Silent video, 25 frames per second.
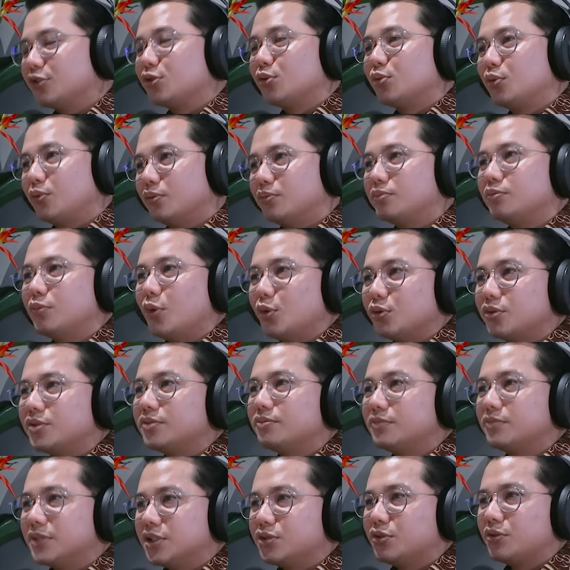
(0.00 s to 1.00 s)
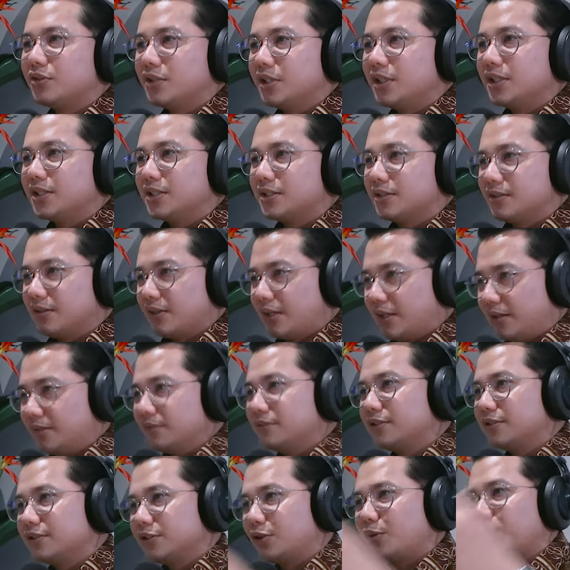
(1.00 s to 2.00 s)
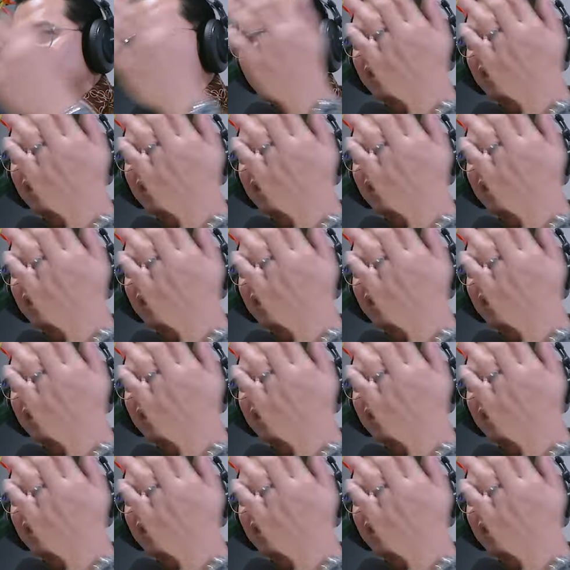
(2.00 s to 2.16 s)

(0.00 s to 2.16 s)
So majority is like the top